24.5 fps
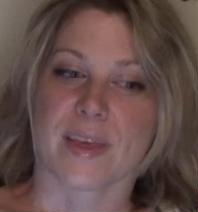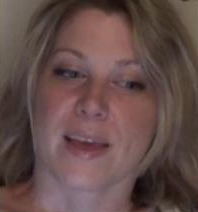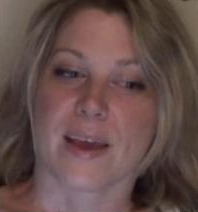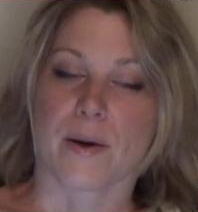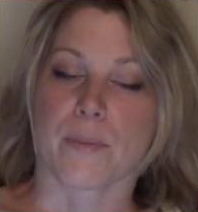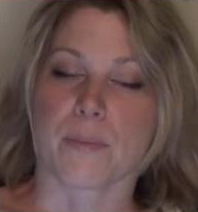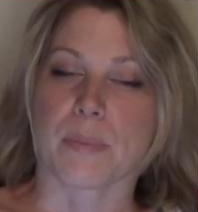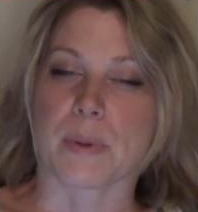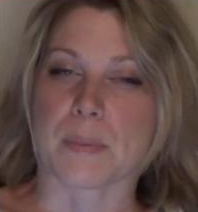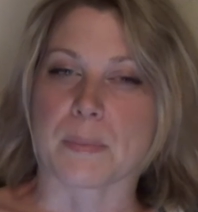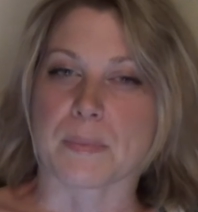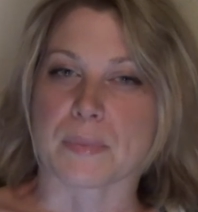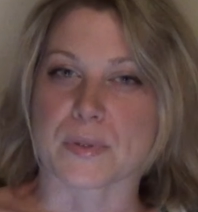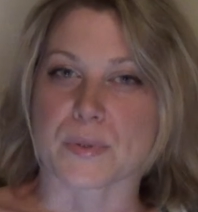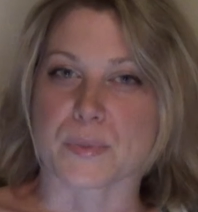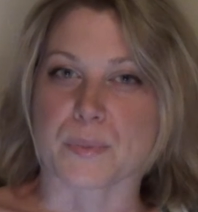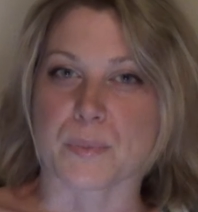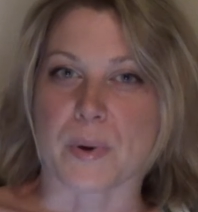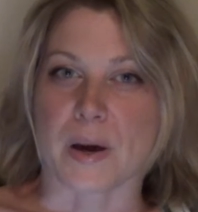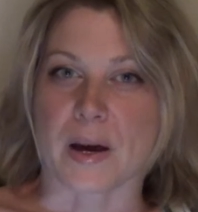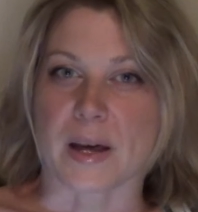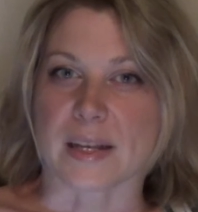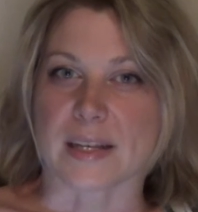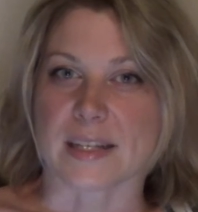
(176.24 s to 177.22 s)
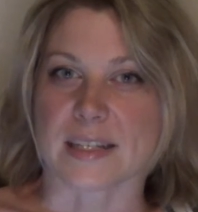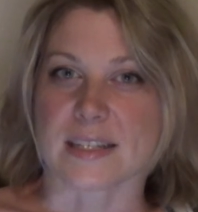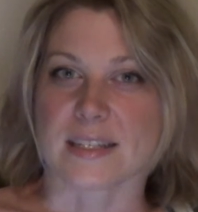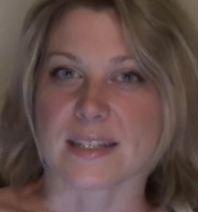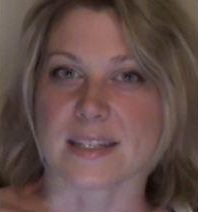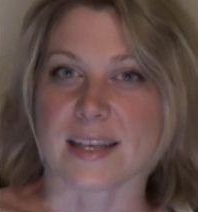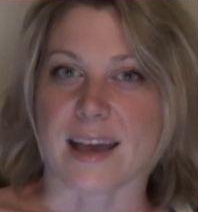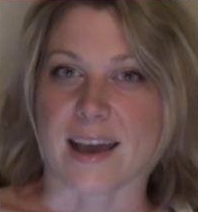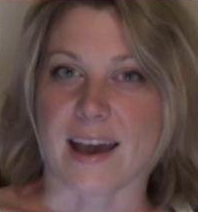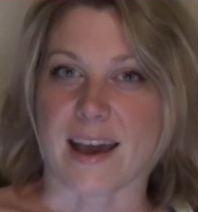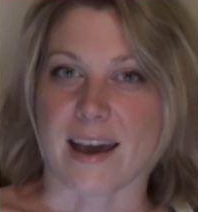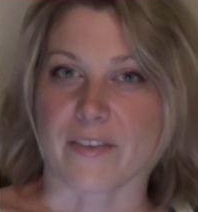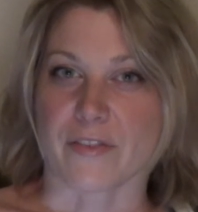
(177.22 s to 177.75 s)
how people's bodies
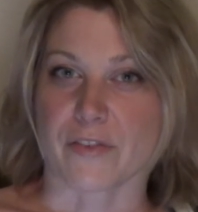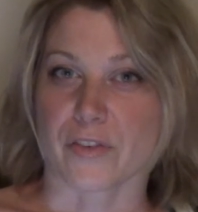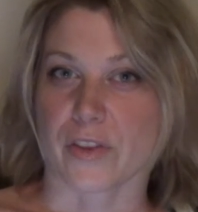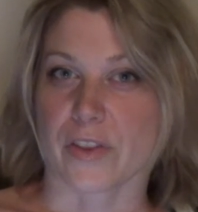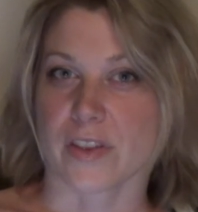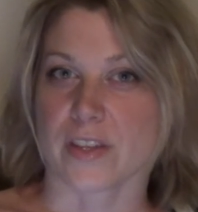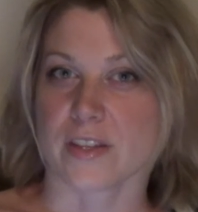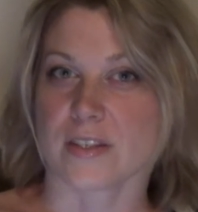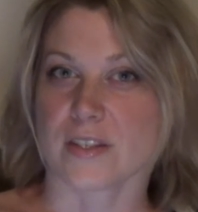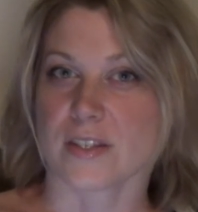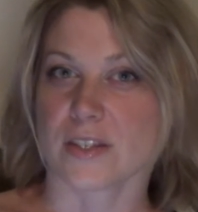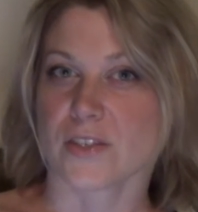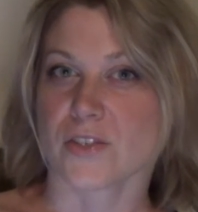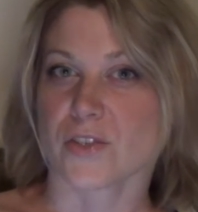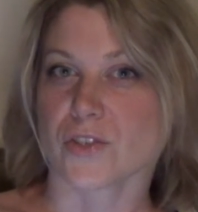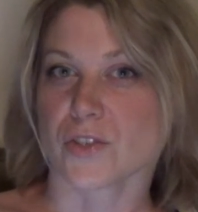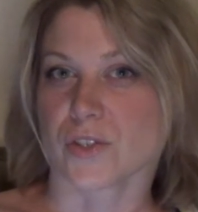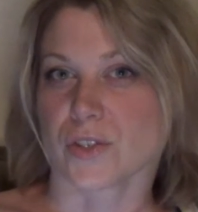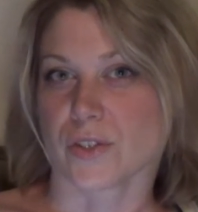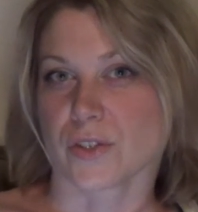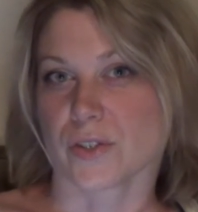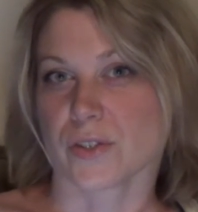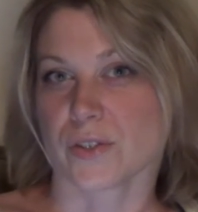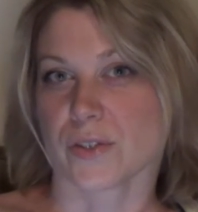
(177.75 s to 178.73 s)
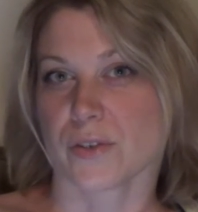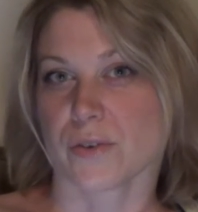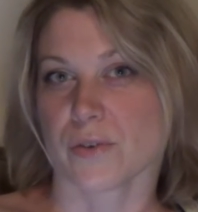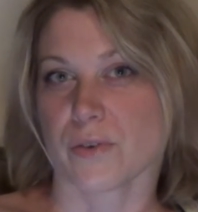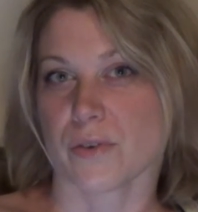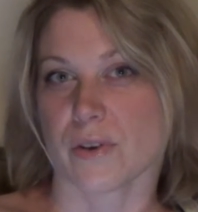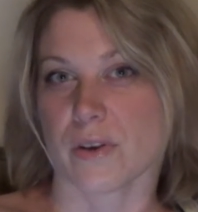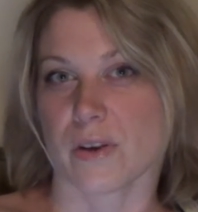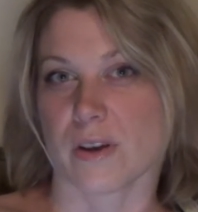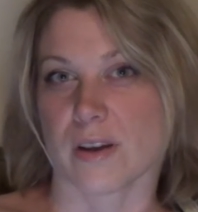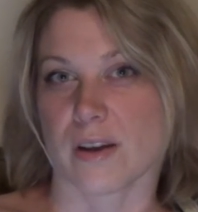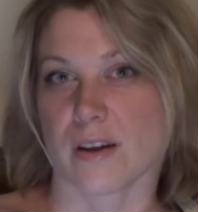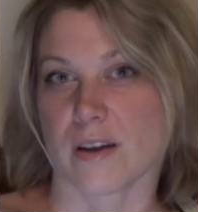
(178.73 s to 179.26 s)
after the seizure
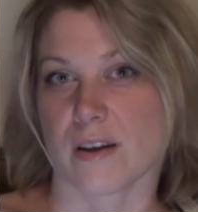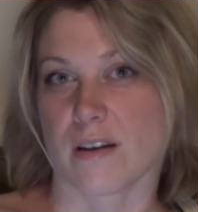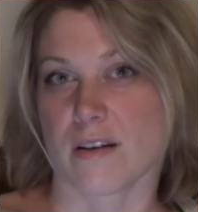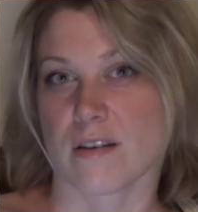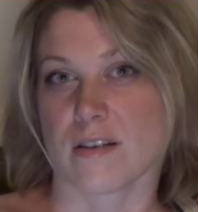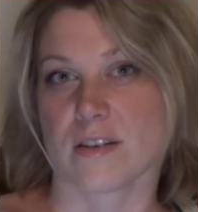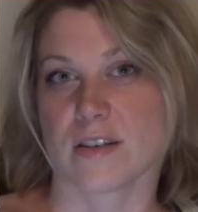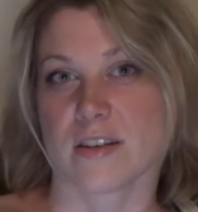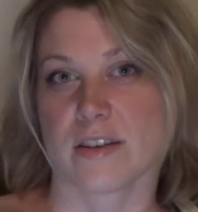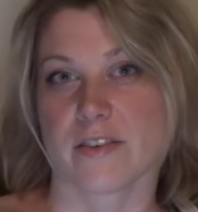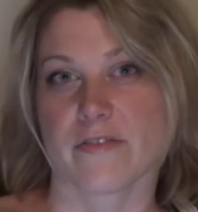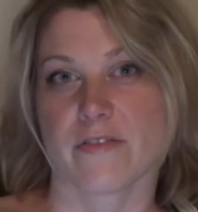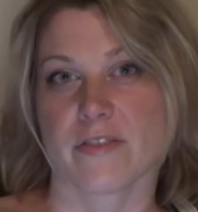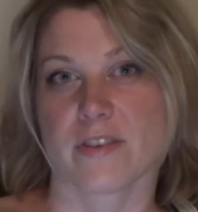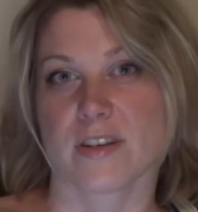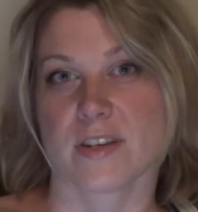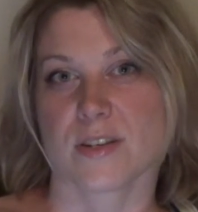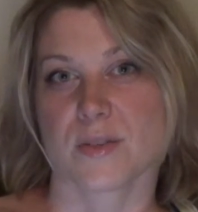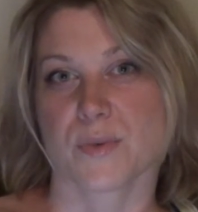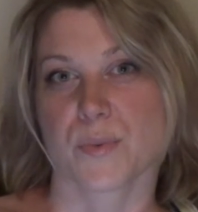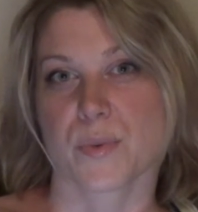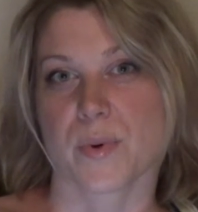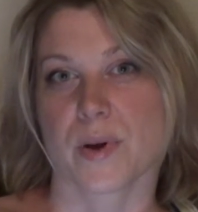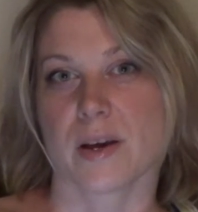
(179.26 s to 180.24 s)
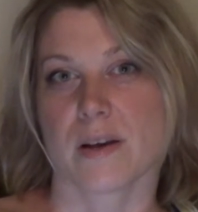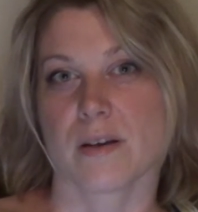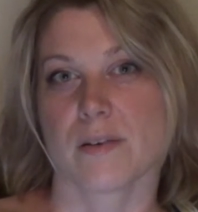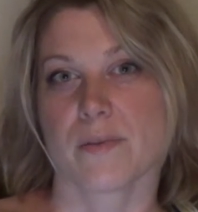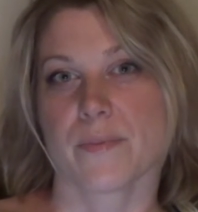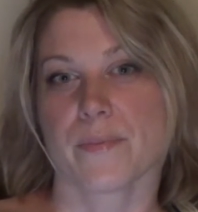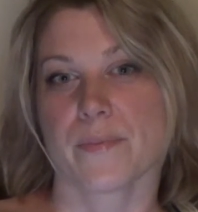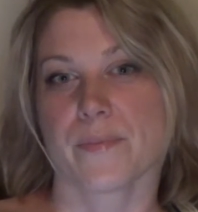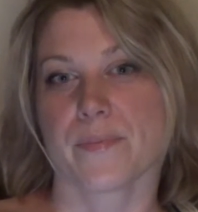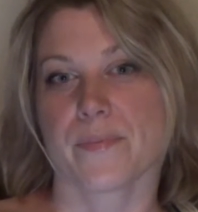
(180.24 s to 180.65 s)
are different as well.